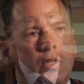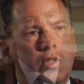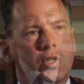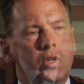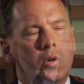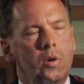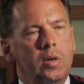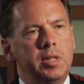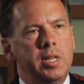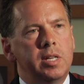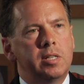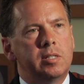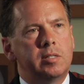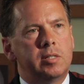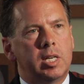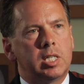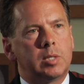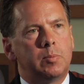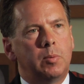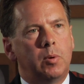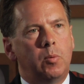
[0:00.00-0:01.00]
During the
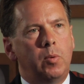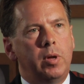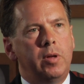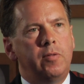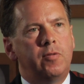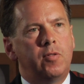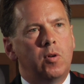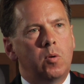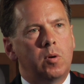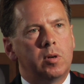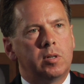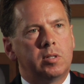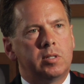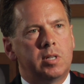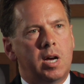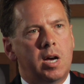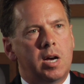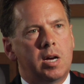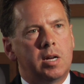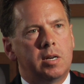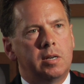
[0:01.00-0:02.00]
assessment, we focused
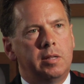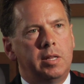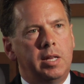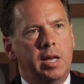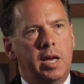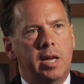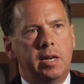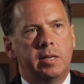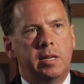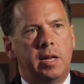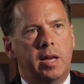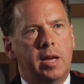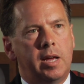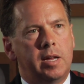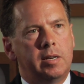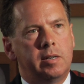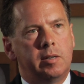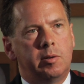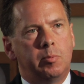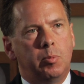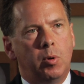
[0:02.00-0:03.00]
on the
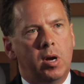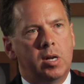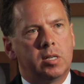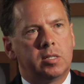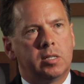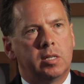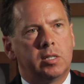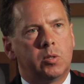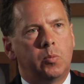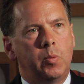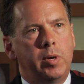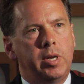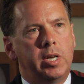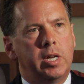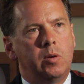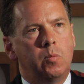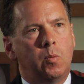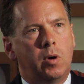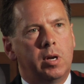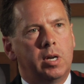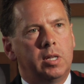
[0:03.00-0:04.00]
end-to-end process. We
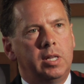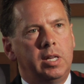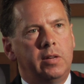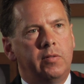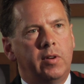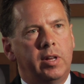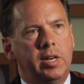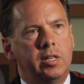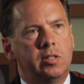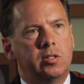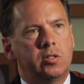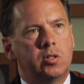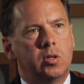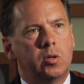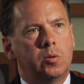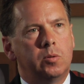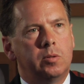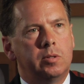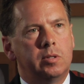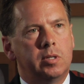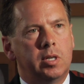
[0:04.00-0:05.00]
didn't want to leave any
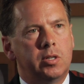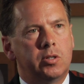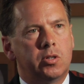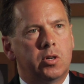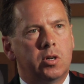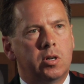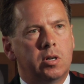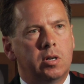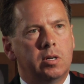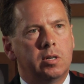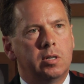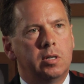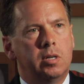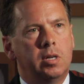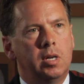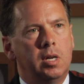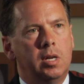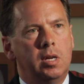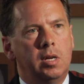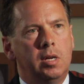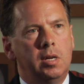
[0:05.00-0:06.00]
stones unturned.
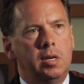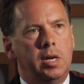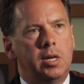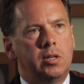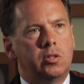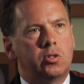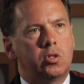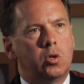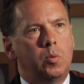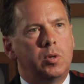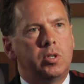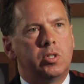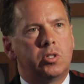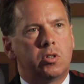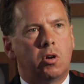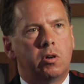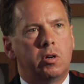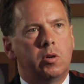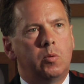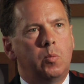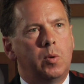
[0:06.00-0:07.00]
And so we
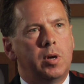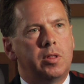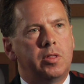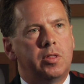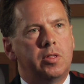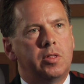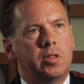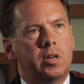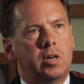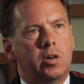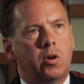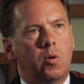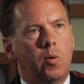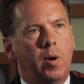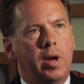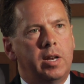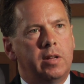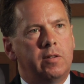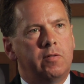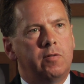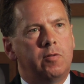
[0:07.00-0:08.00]
started with the
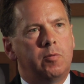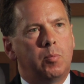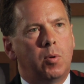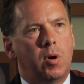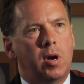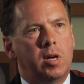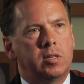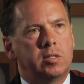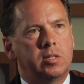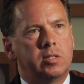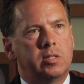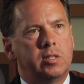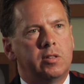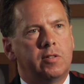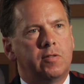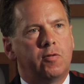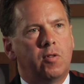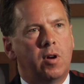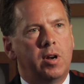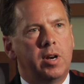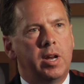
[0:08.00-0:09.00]
creative process at the
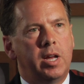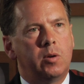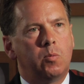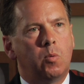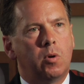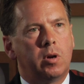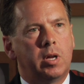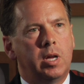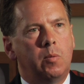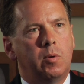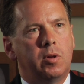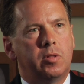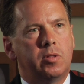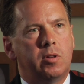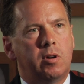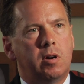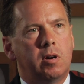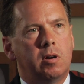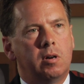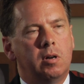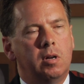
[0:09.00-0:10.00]
front end, working with
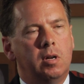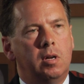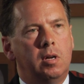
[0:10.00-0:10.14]
our